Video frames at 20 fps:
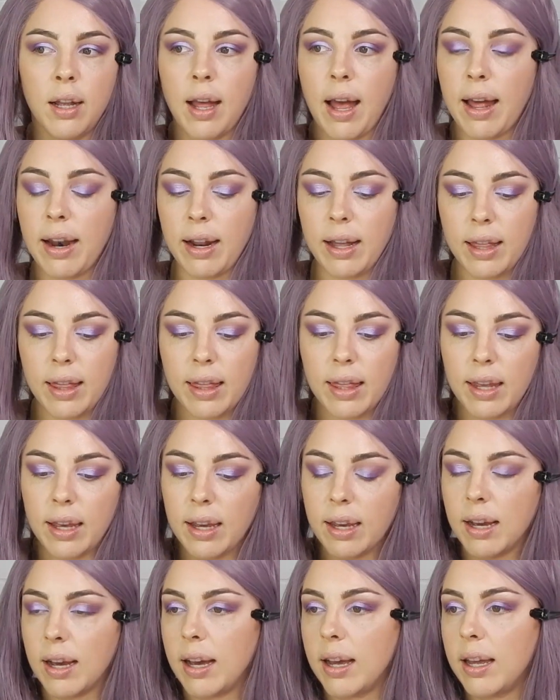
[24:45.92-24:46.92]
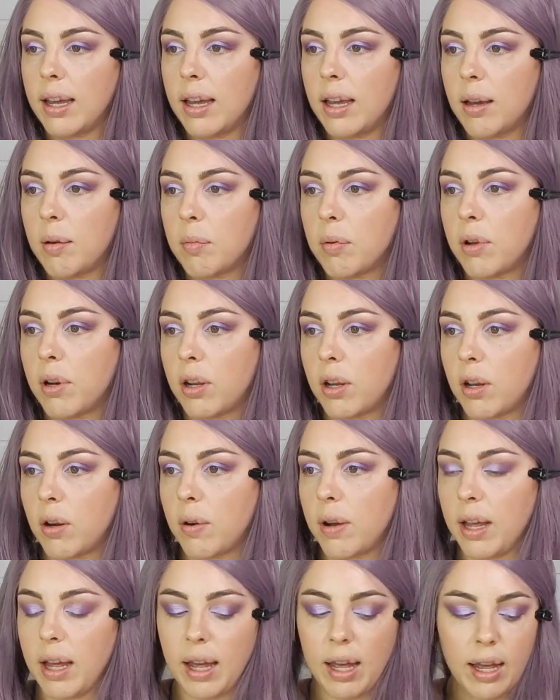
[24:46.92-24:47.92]
And I think I am going to go
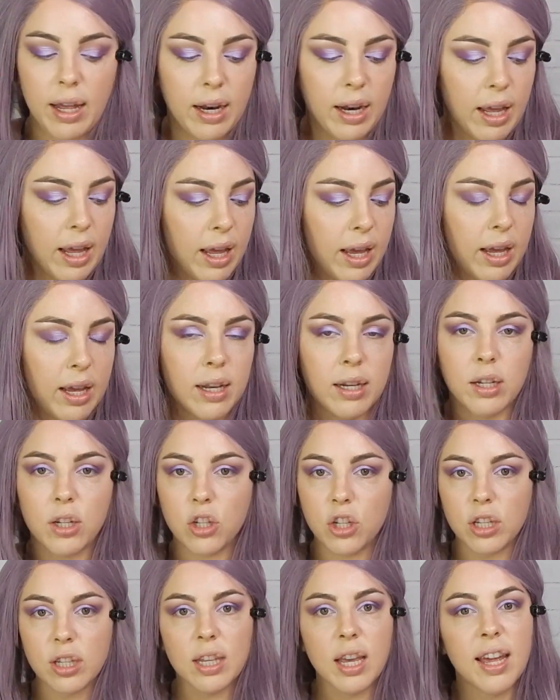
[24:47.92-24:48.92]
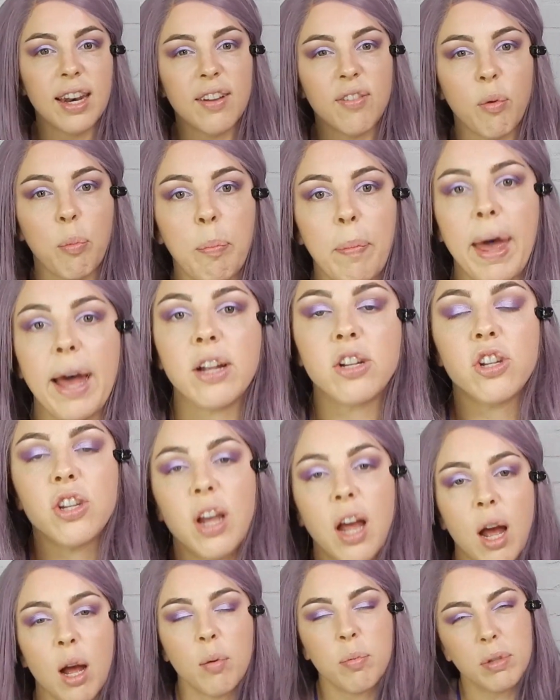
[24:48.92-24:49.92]
ahead and just kind of match
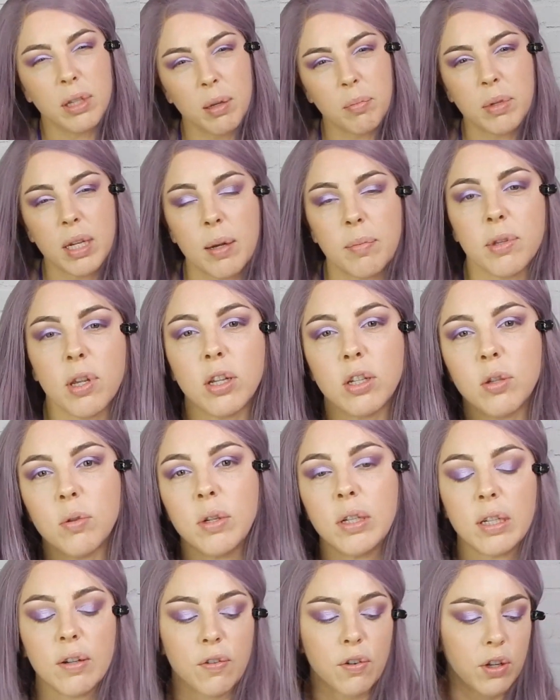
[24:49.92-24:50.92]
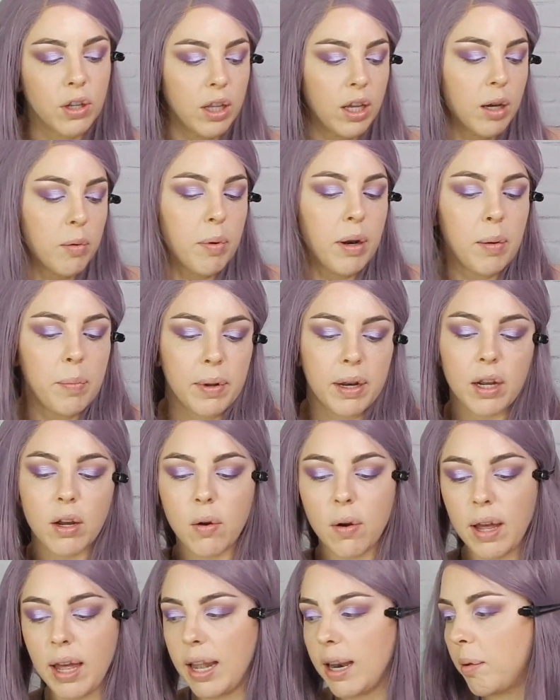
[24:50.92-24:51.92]
up. Sometimes I'll do a different look, but I'm going to
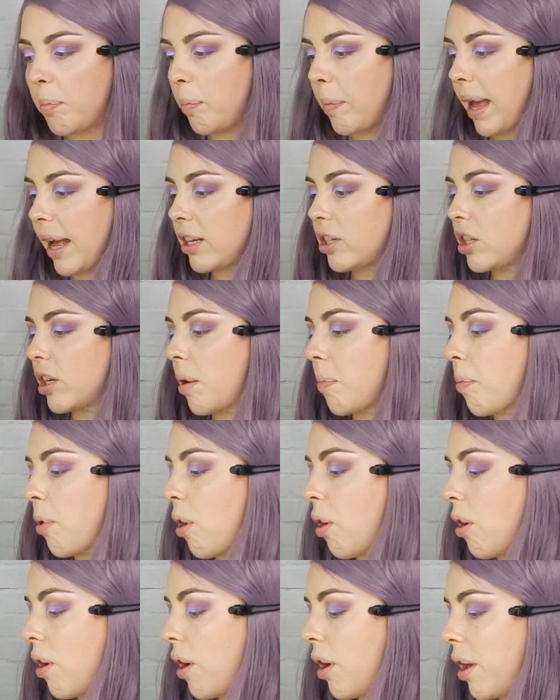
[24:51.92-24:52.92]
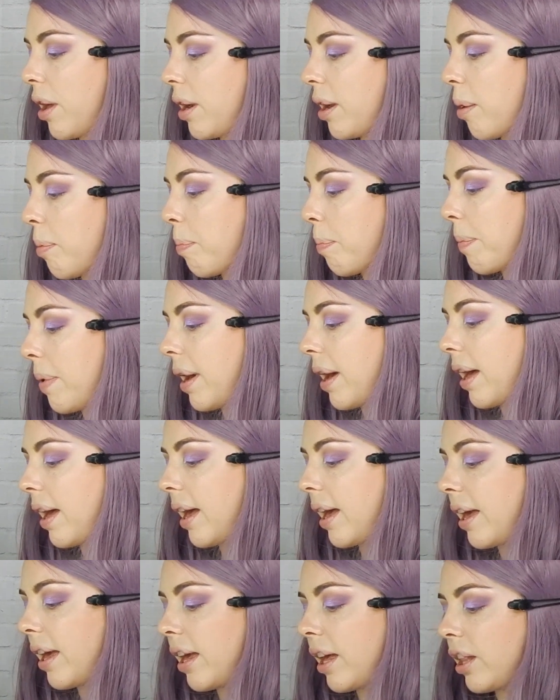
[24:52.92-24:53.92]
go ahead and match up on
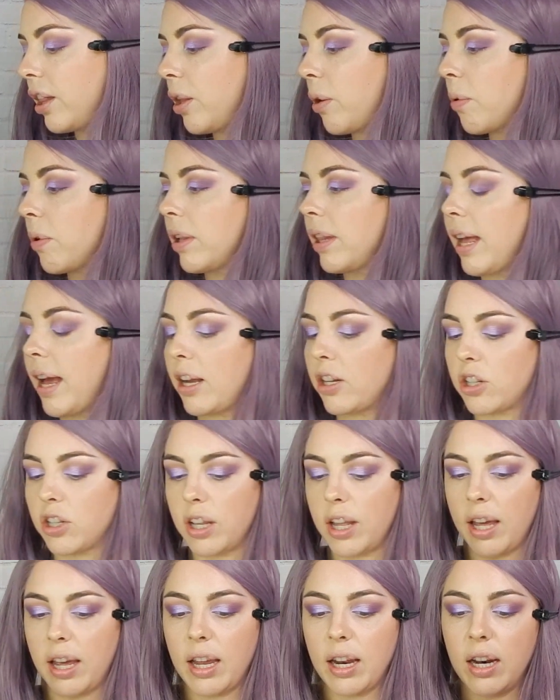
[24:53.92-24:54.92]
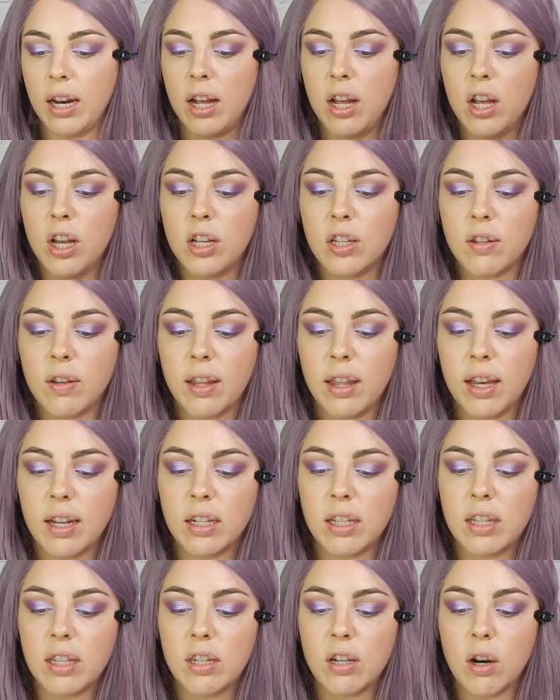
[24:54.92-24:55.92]
my lower lash line. So I like
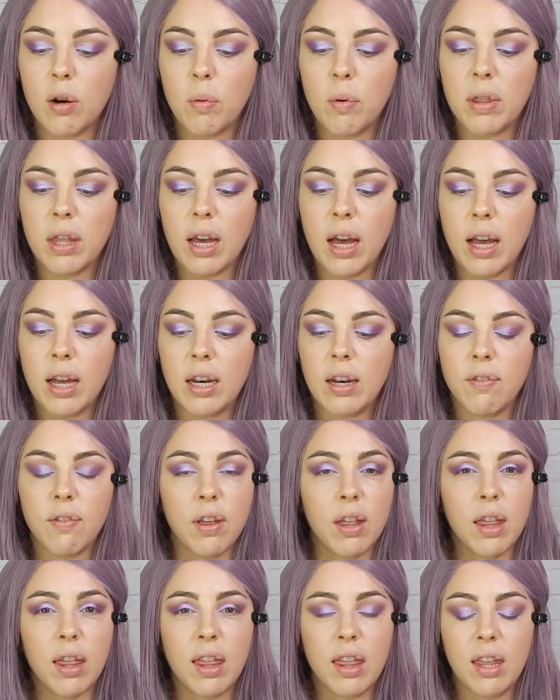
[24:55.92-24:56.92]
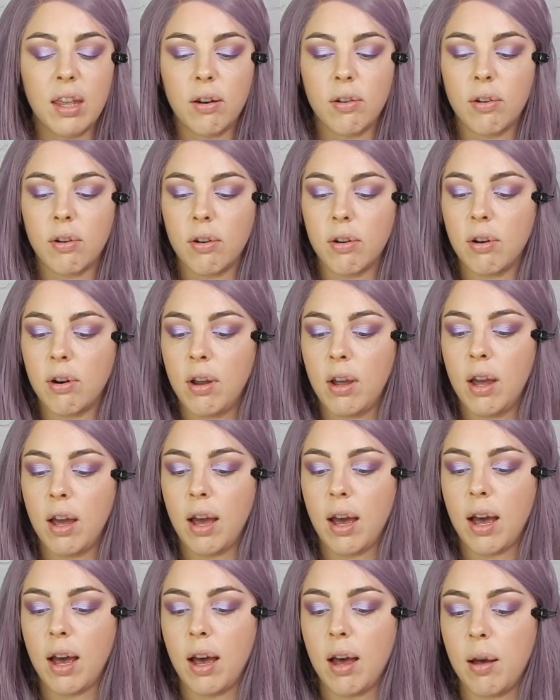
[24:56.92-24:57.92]
to start with kind of a thinner,
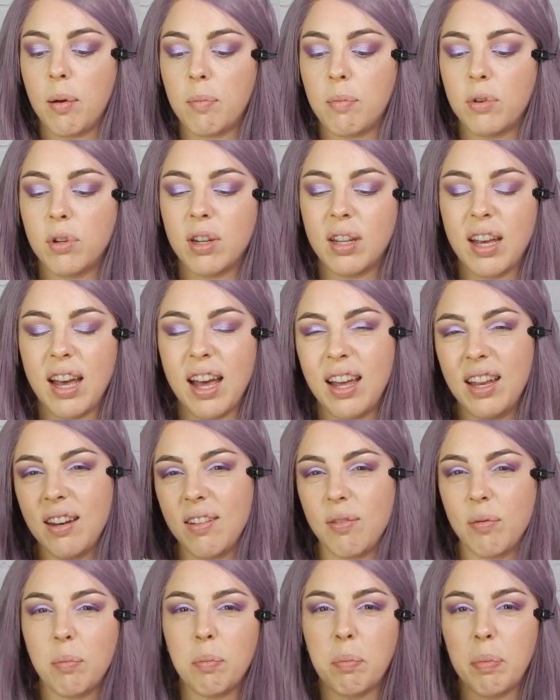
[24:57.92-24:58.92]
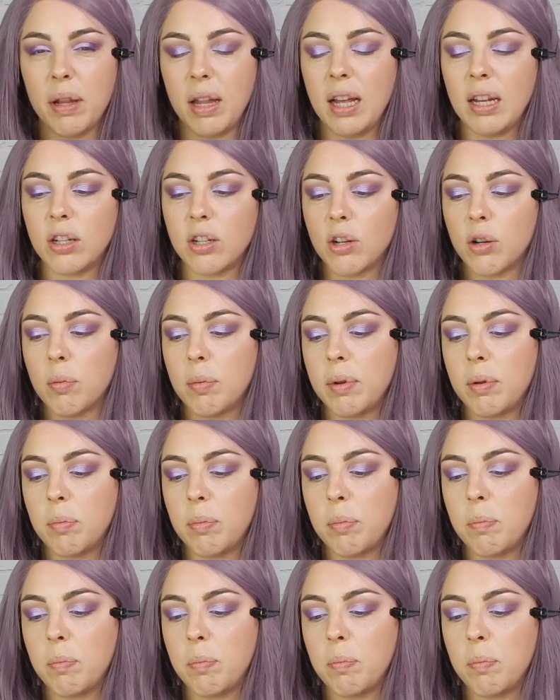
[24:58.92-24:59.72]
kind of blender